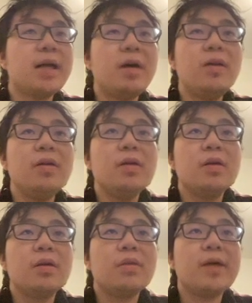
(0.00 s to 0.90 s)
Now
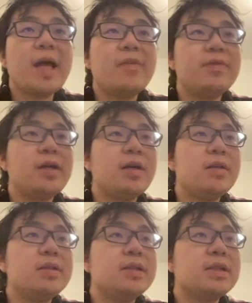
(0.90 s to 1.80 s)
we have
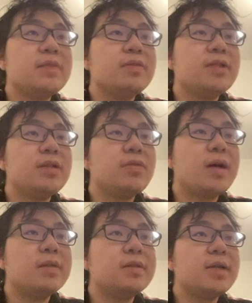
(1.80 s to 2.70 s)
successfully
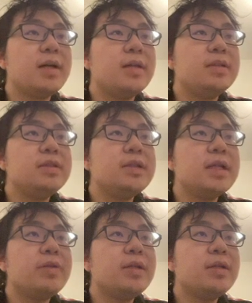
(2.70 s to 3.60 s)
run the
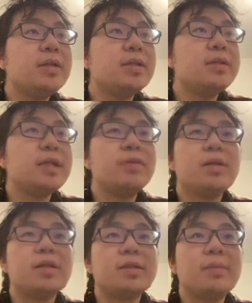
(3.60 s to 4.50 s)
generator in the
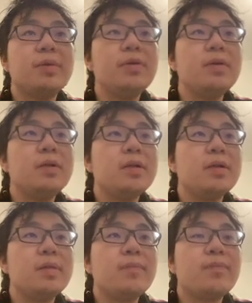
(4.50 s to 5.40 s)
generator example.
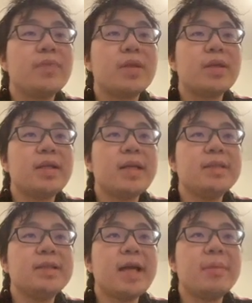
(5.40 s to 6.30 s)
Did
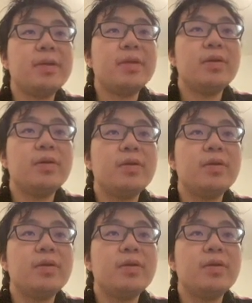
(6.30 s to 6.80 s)
anything happen though?